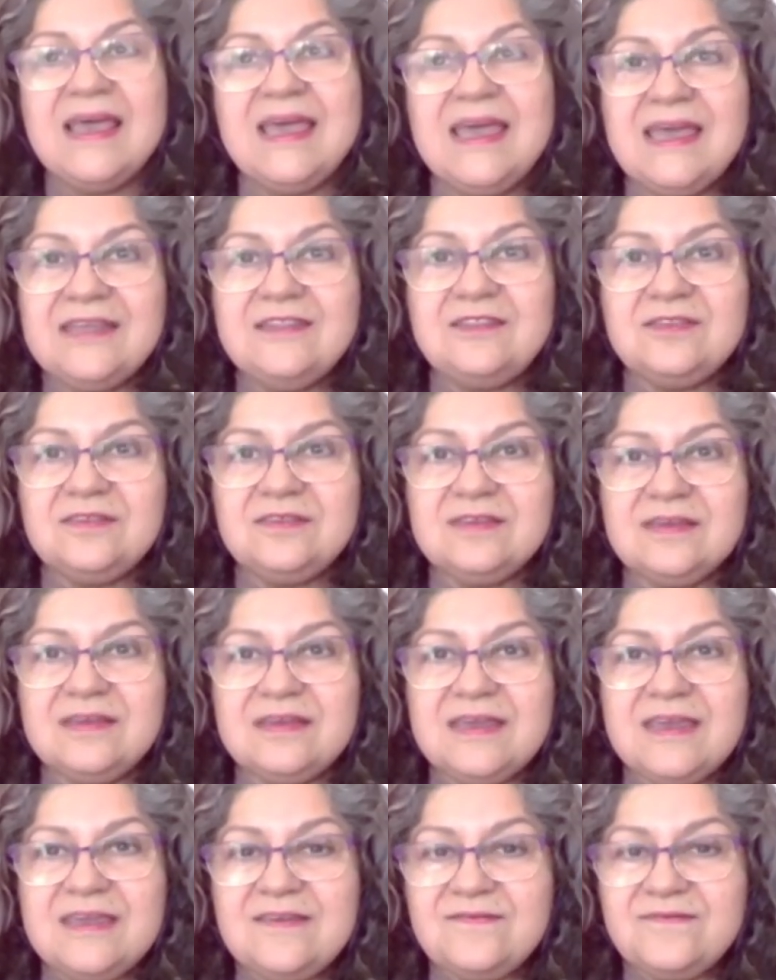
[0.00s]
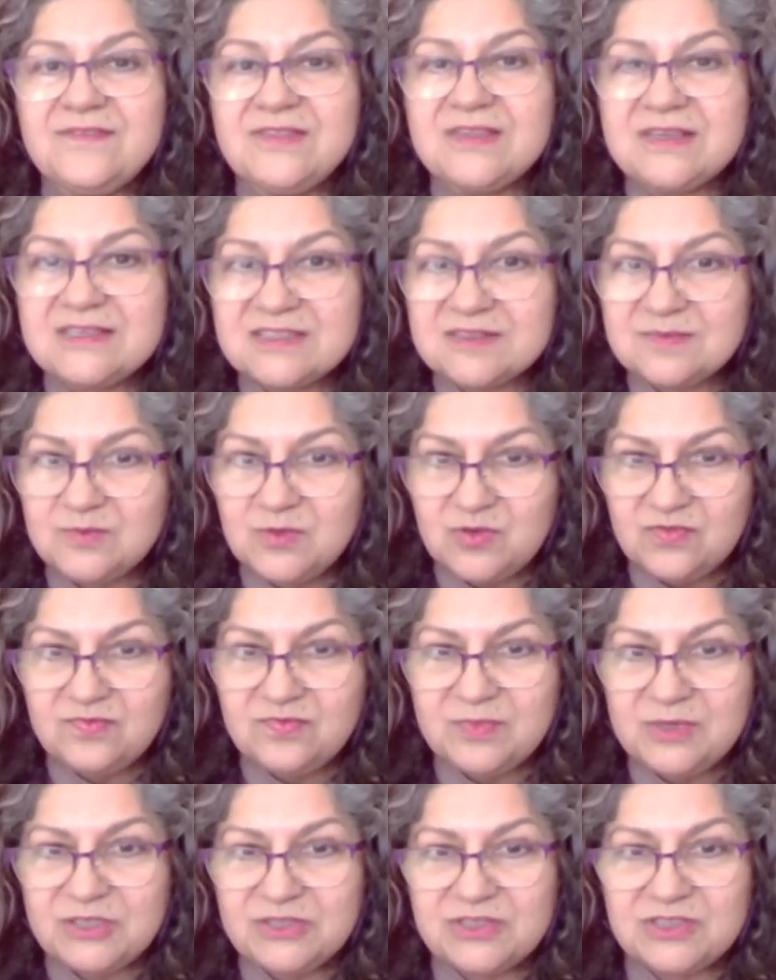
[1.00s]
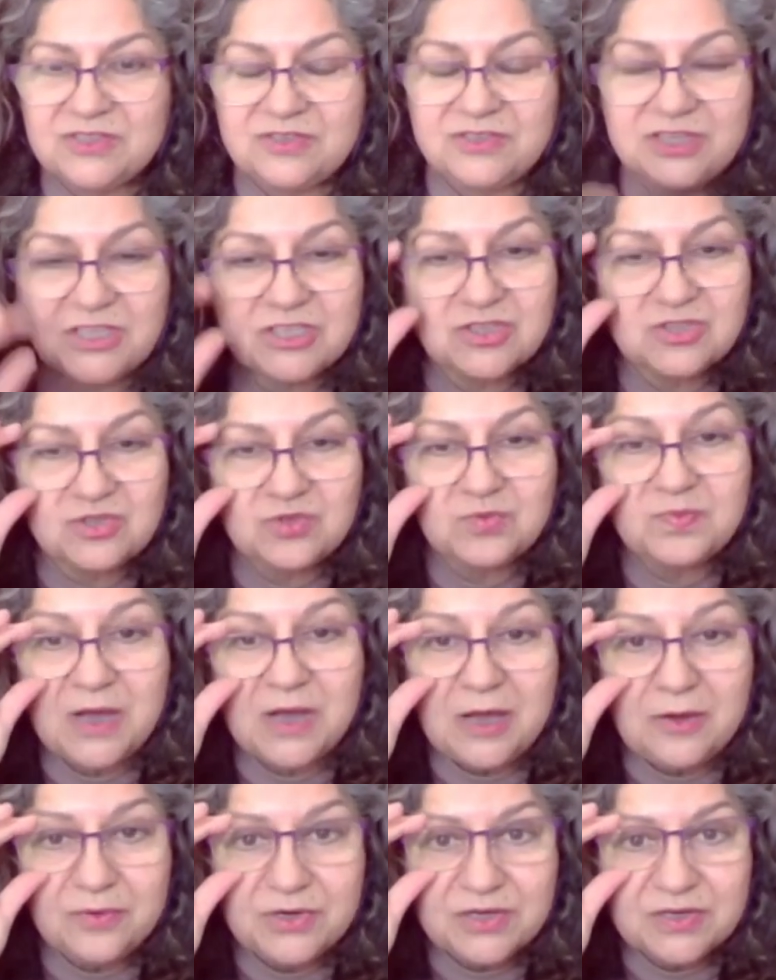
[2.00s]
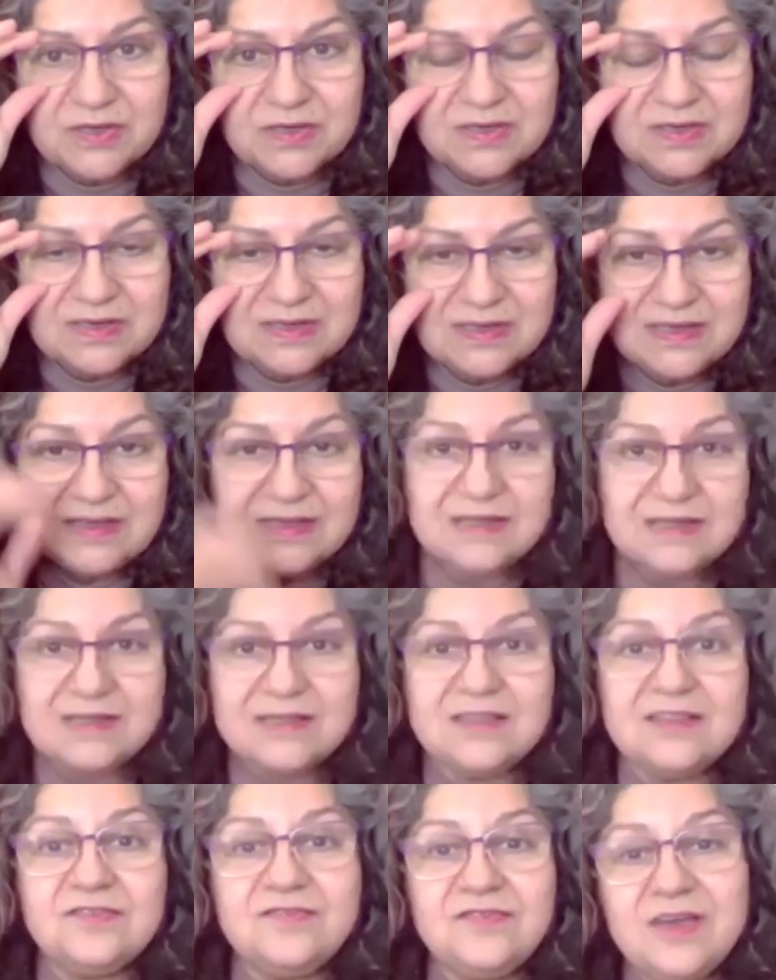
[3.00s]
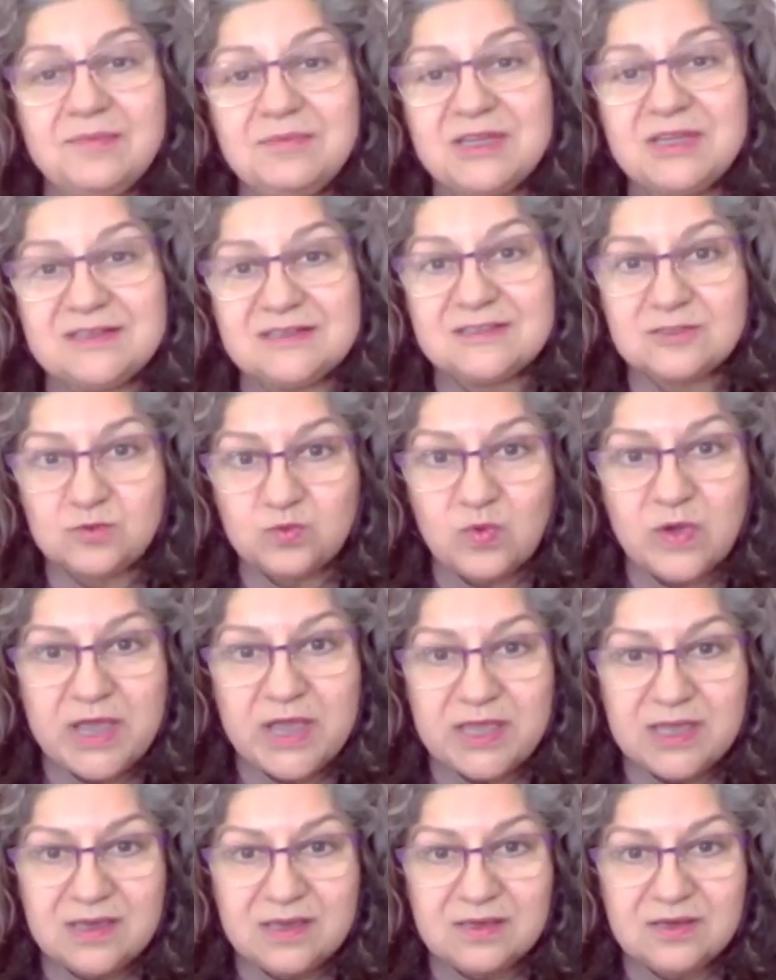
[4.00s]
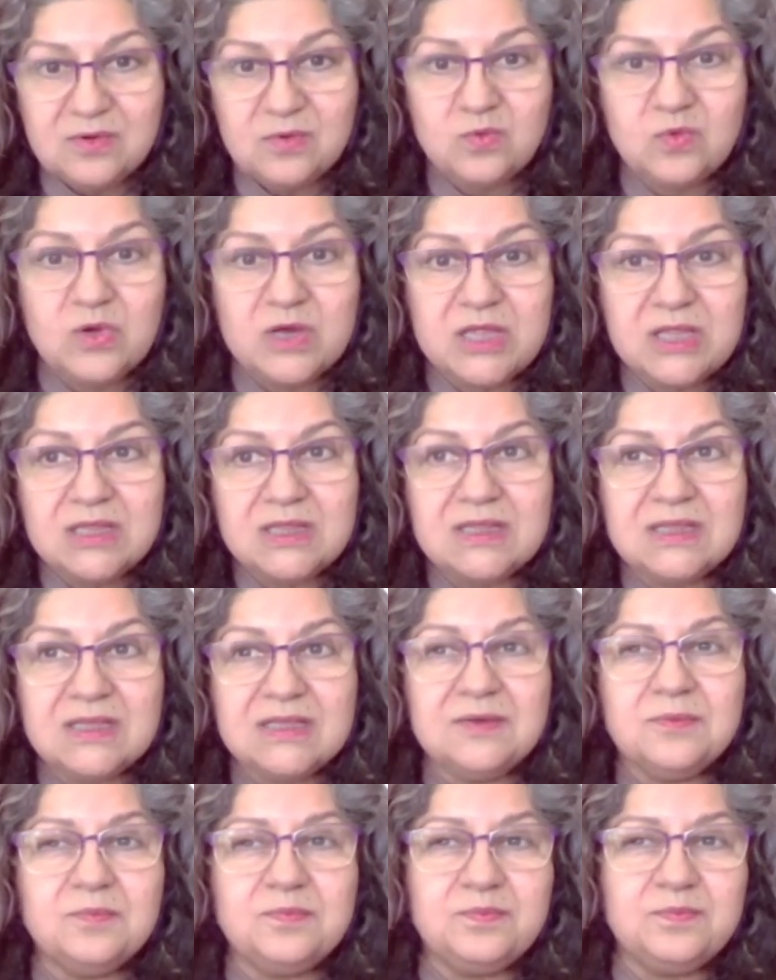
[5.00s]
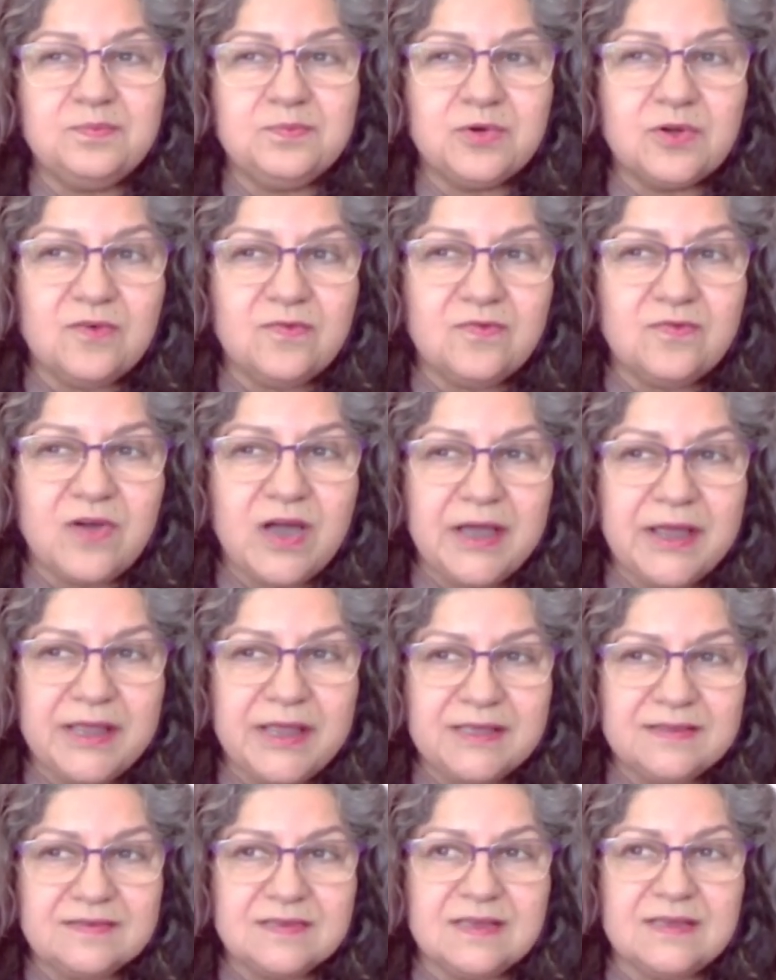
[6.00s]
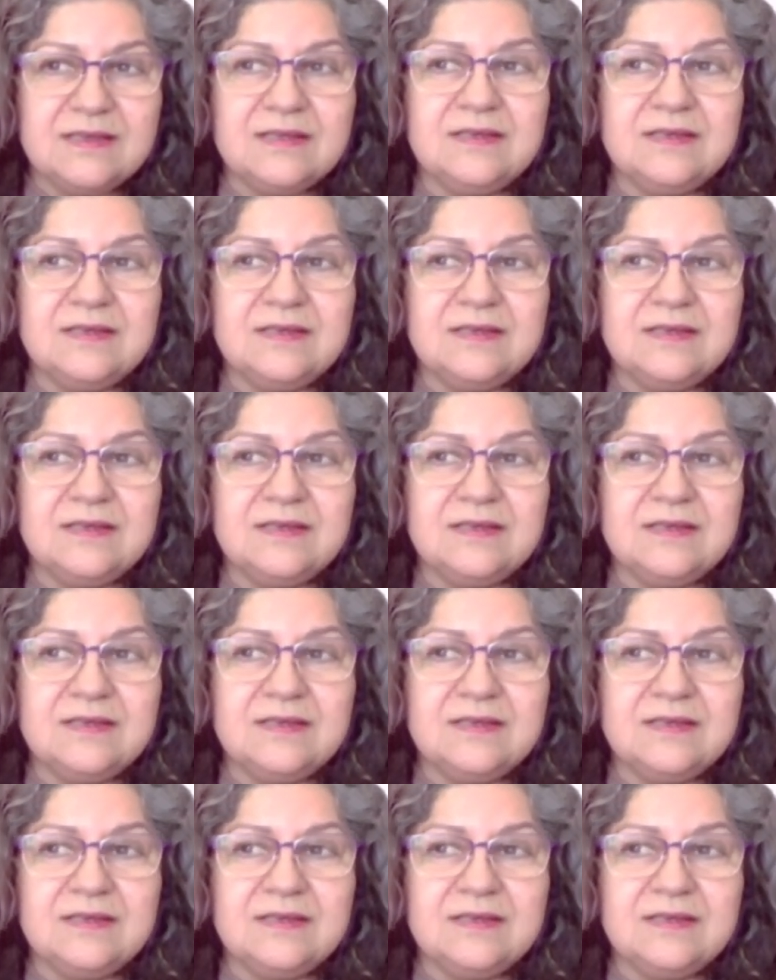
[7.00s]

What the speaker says: And if these movements reach to power, the feminist way will provide